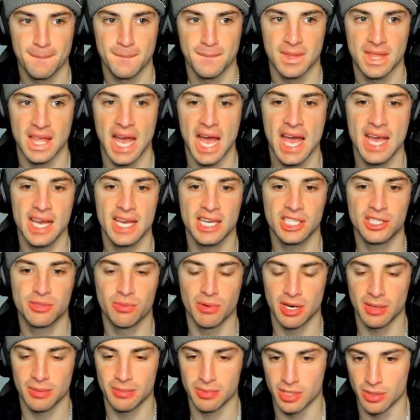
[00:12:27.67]
That is
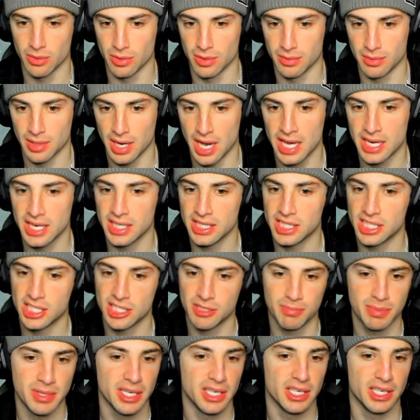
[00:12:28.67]
what I'm doing. I need
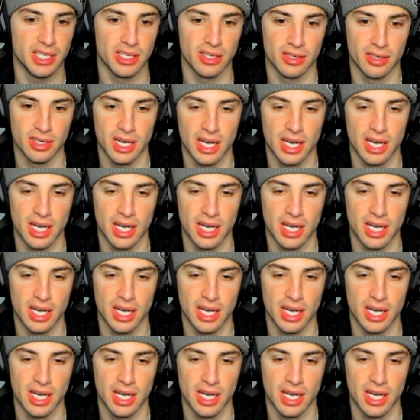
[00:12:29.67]
speed here.